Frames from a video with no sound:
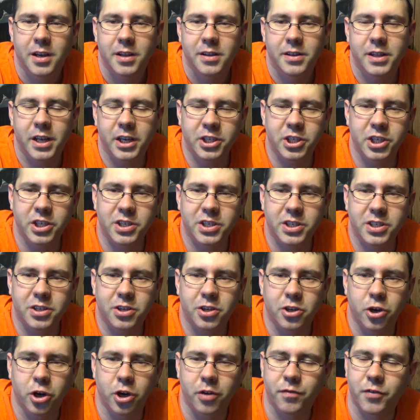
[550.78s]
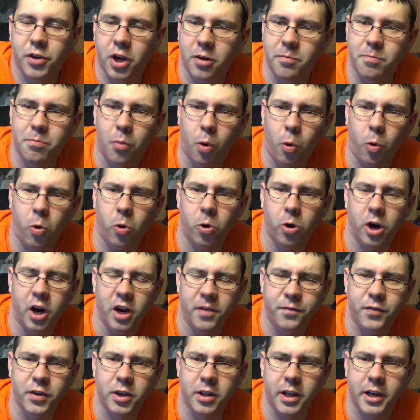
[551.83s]
they just could have done more. I
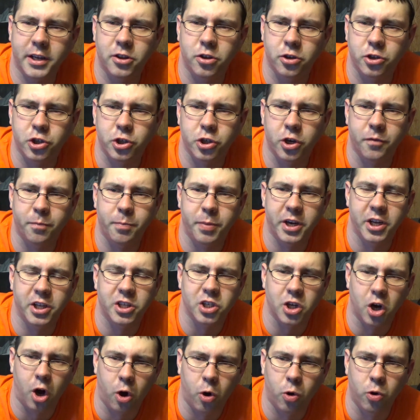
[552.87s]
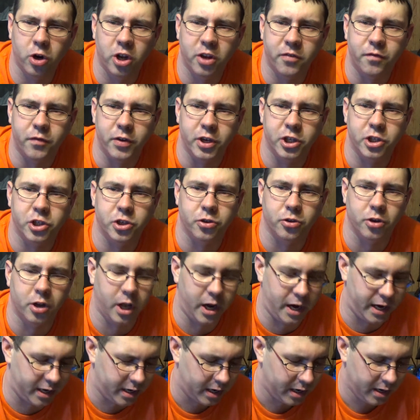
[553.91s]
feel like there should have been its own adventure,
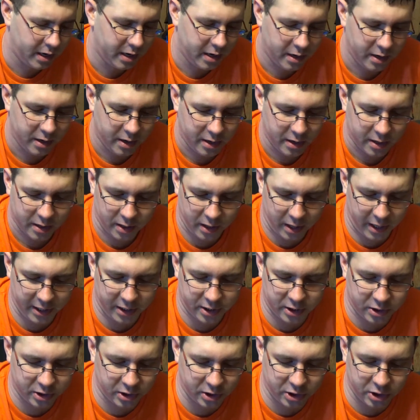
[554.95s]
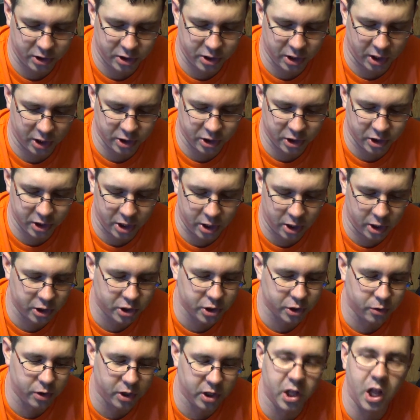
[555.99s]
like Dungeon
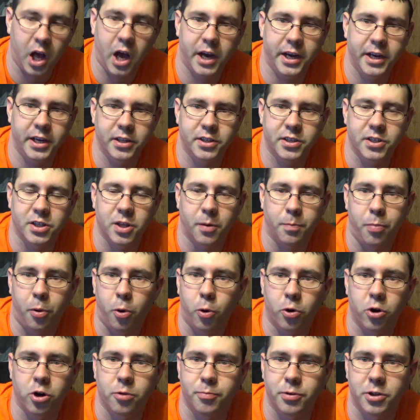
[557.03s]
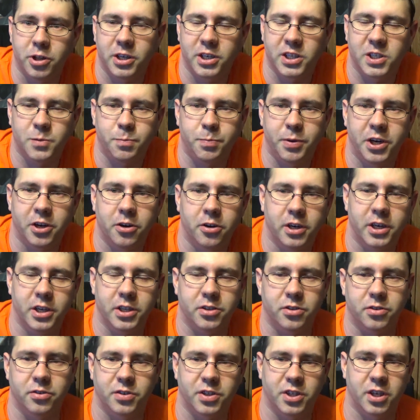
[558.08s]
Hunter Alliance, the portable
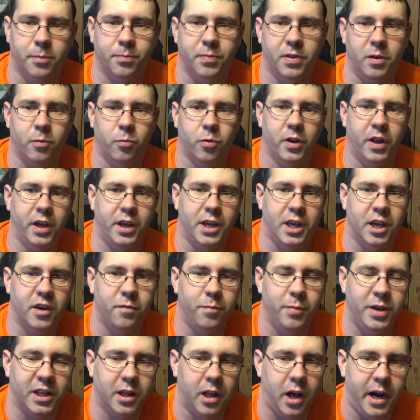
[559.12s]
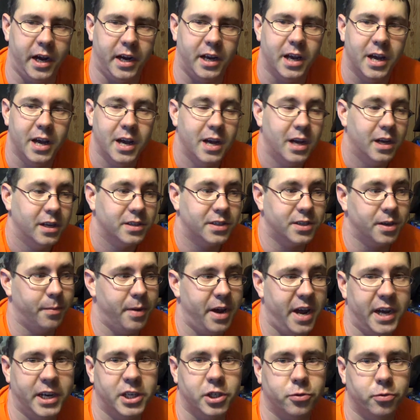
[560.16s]
experience or something, where they give me like some
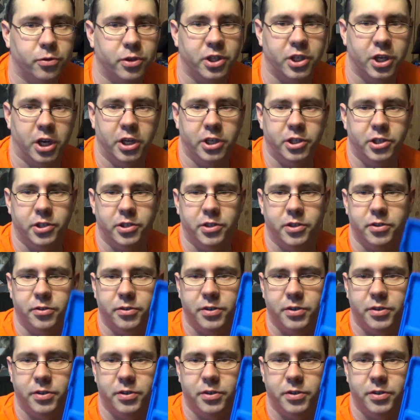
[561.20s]
extra dungeons or